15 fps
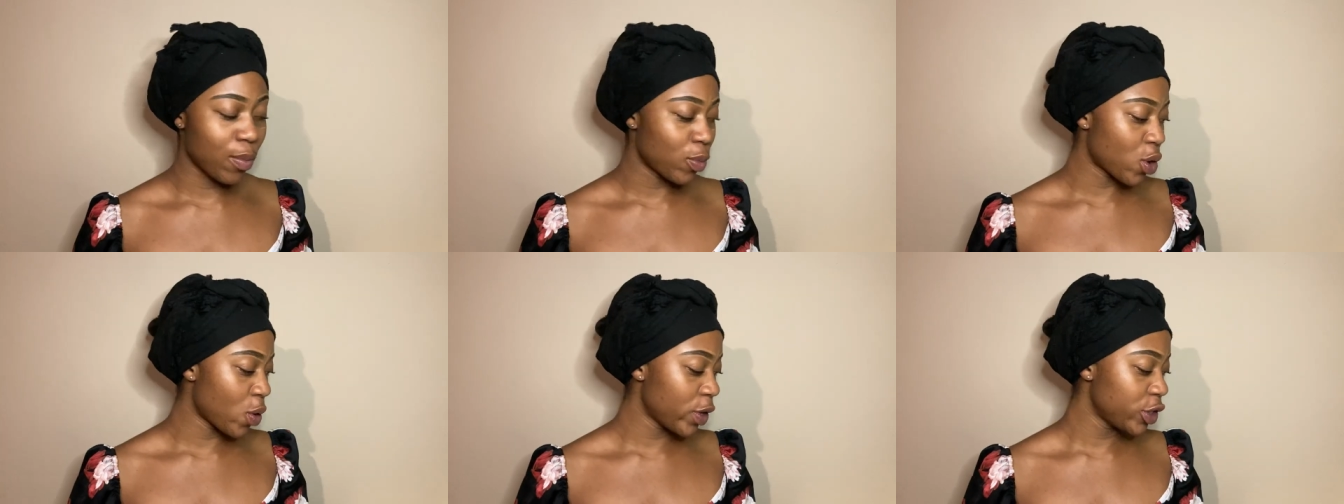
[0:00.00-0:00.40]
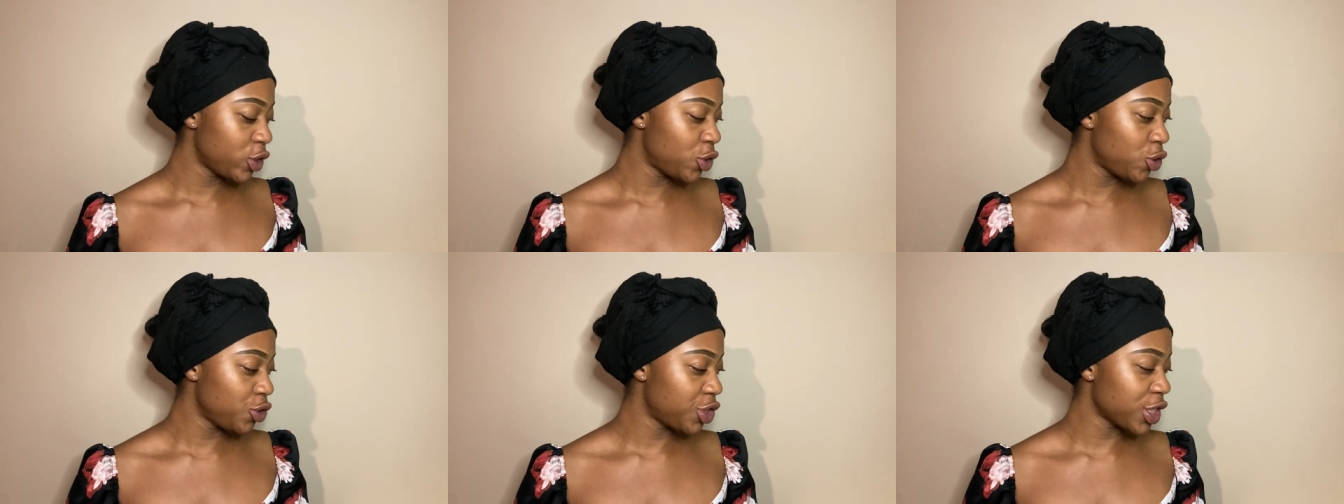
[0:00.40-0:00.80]
going
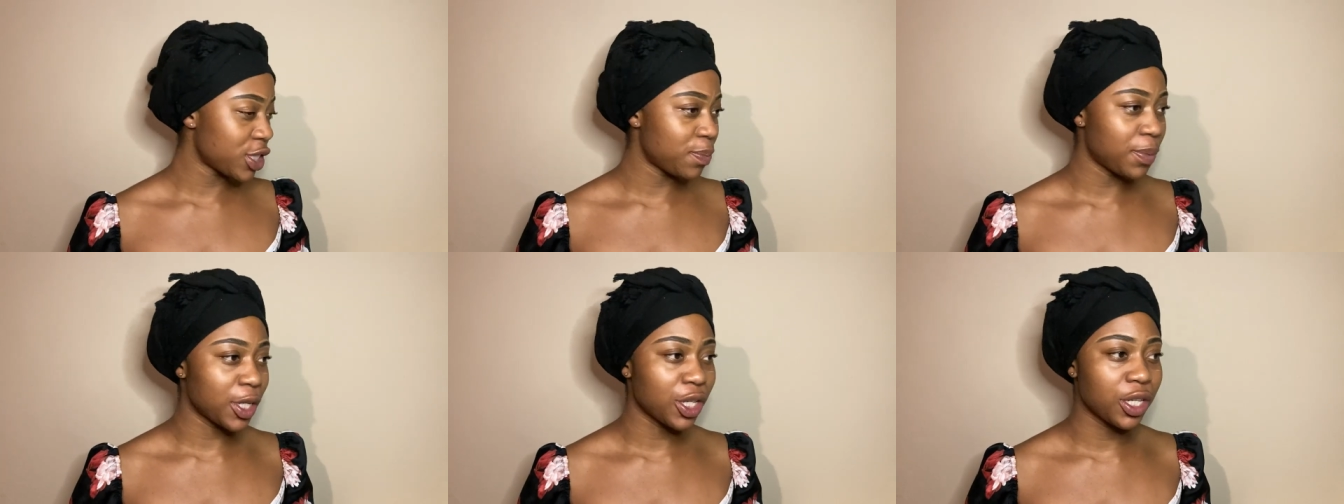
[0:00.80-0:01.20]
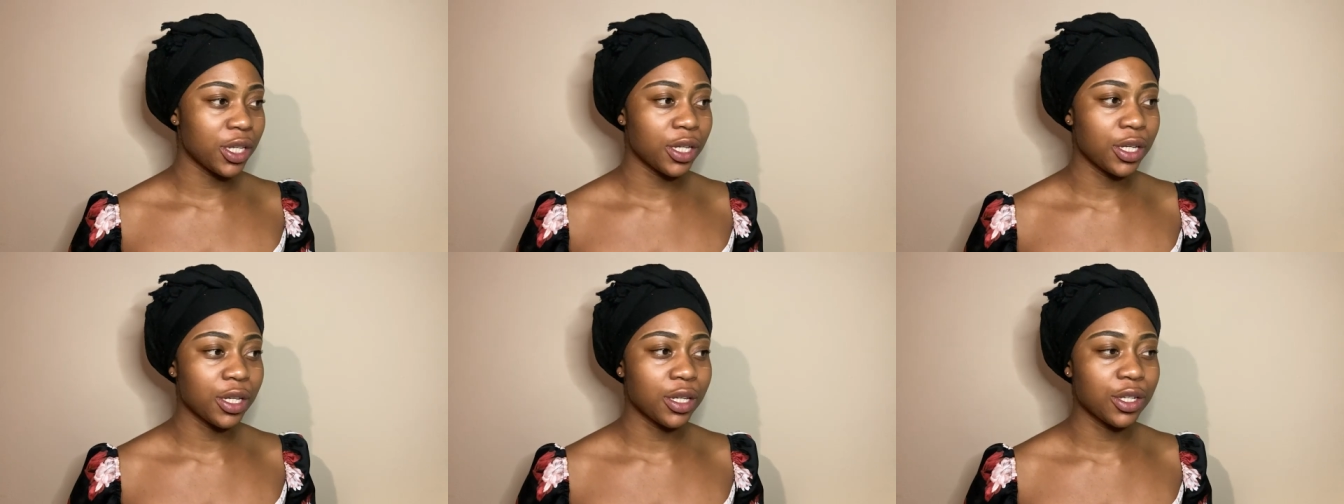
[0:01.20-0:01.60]
to just
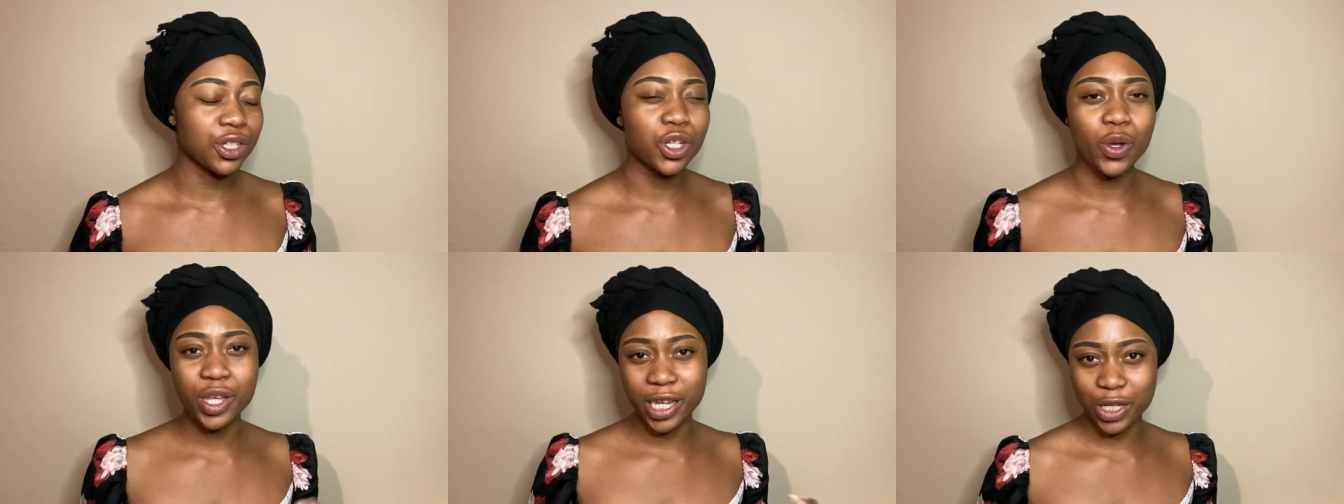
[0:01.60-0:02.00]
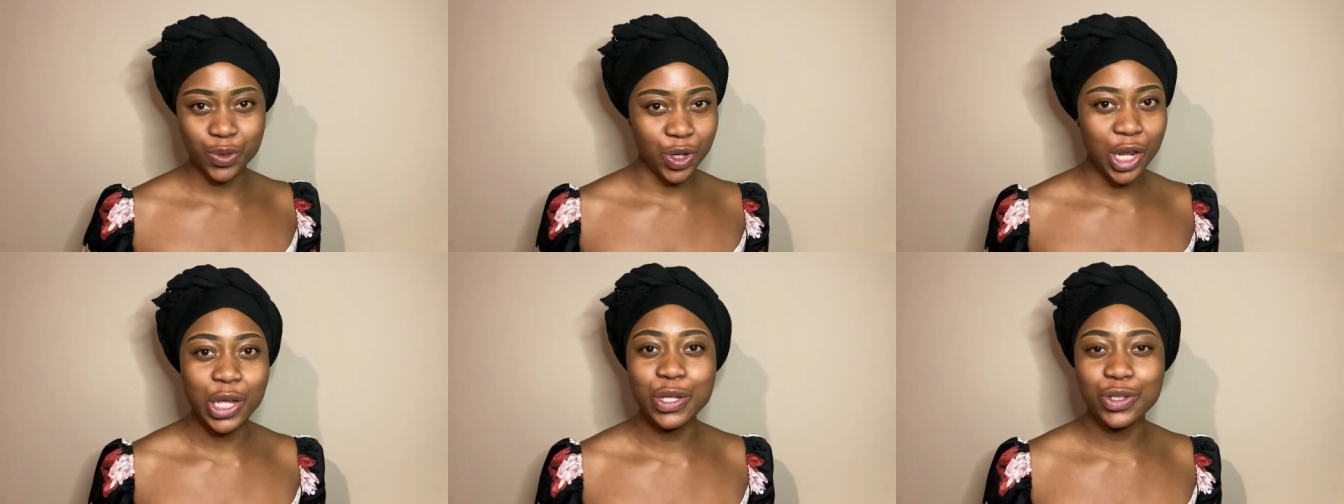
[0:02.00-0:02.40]
be showing you guys
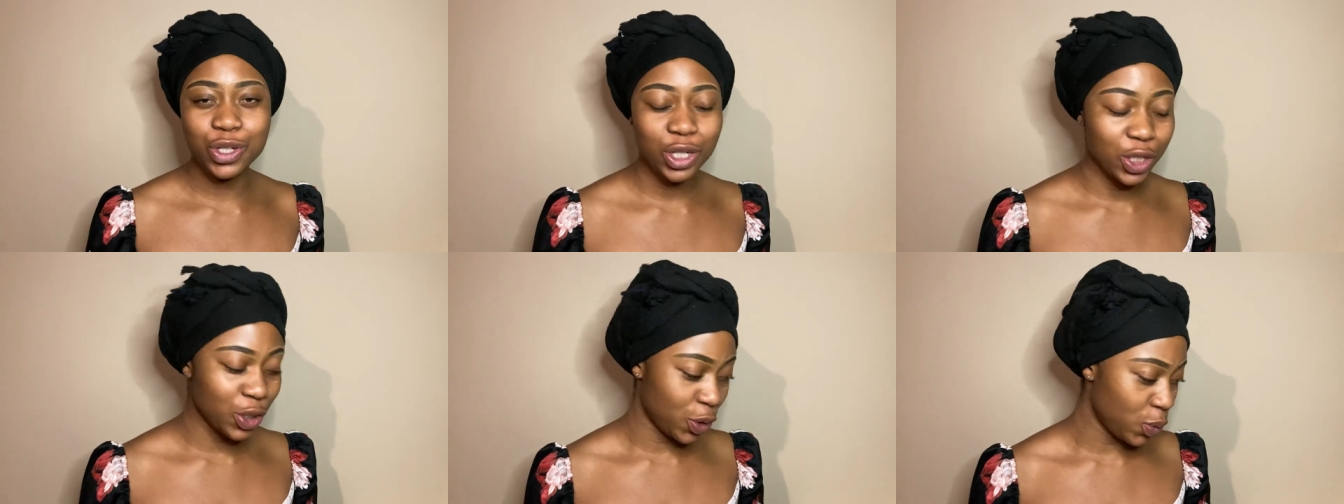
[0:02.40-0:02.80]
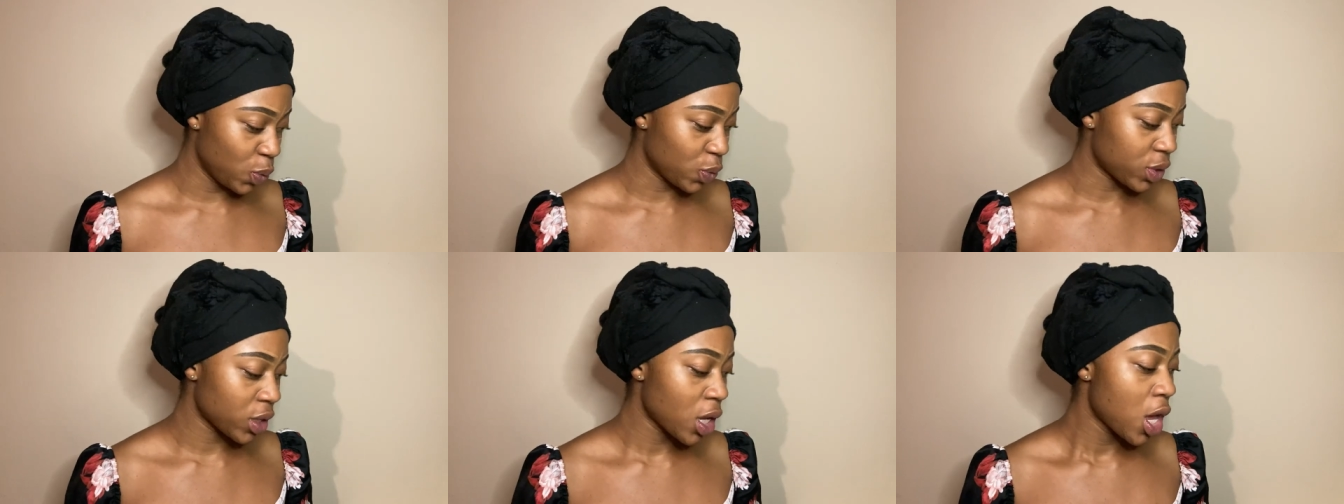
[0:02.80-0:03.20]
what I usually
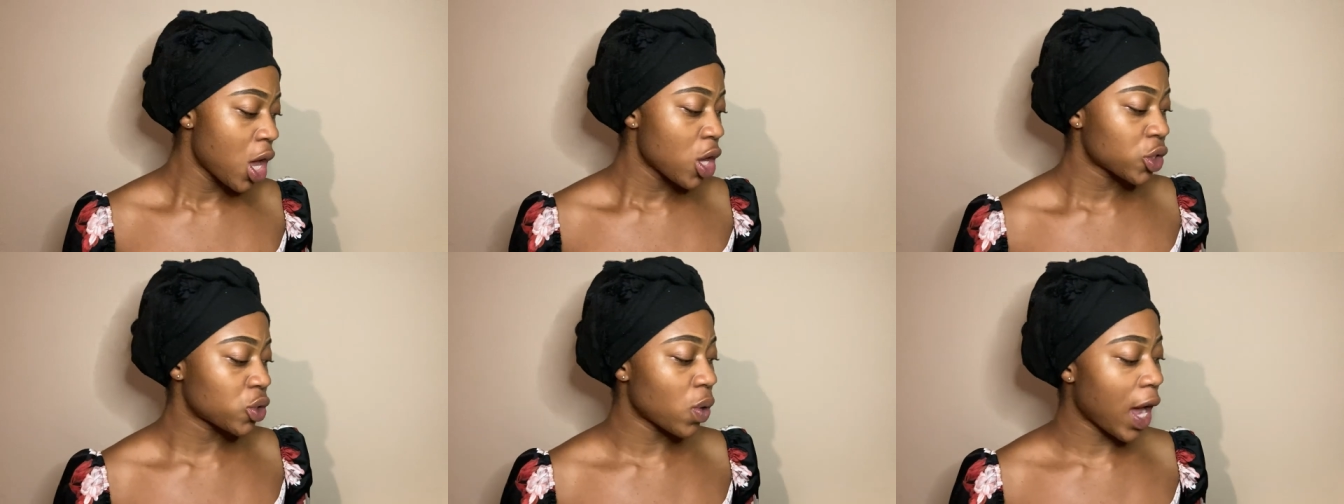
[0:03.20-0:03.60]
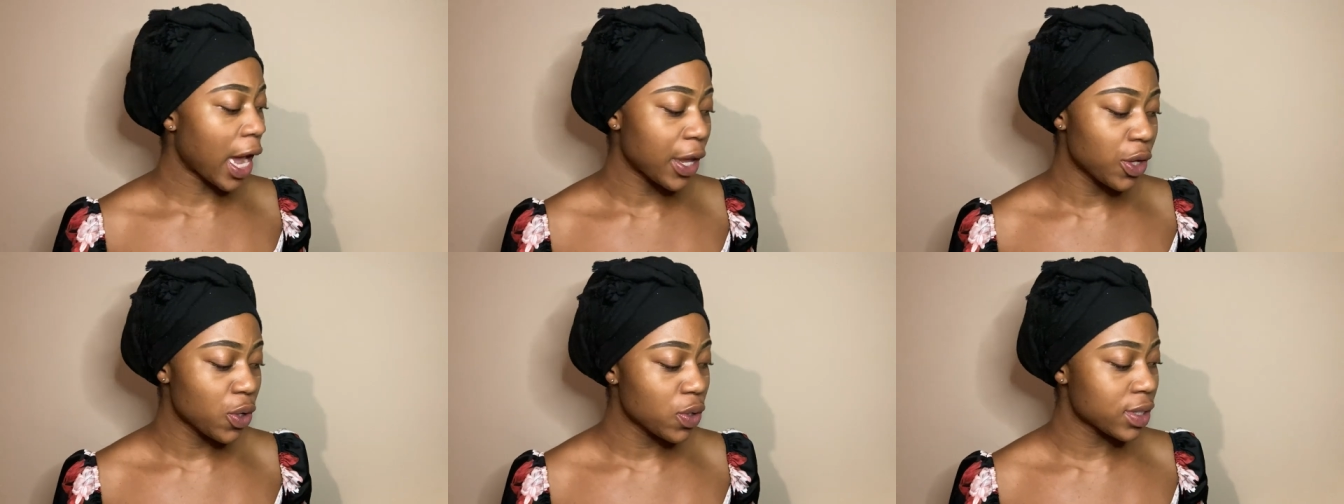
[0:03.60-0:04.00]
use. So I
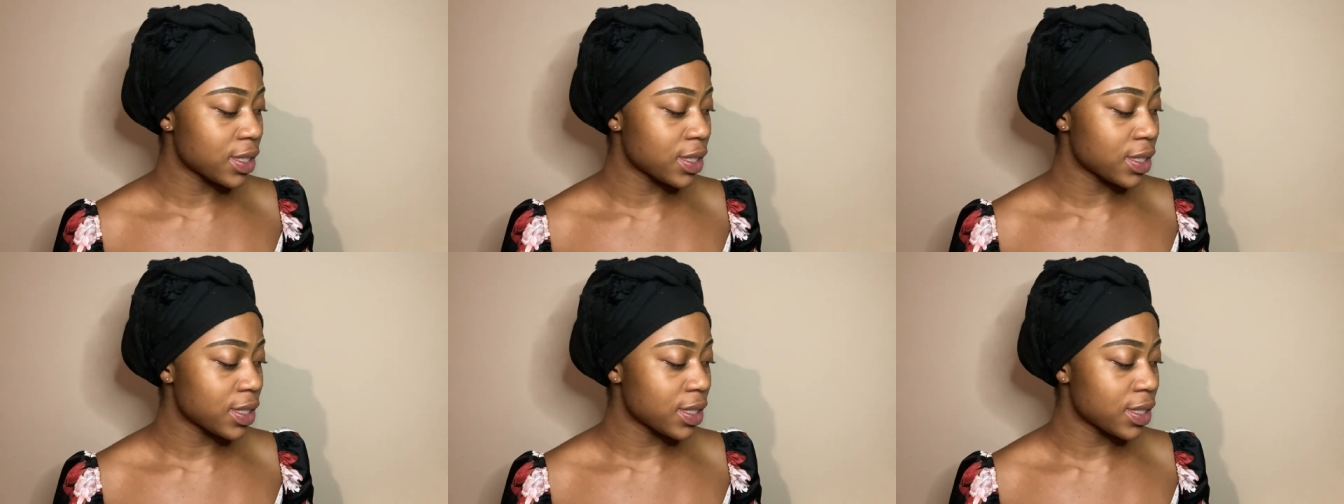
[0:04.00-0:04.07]
use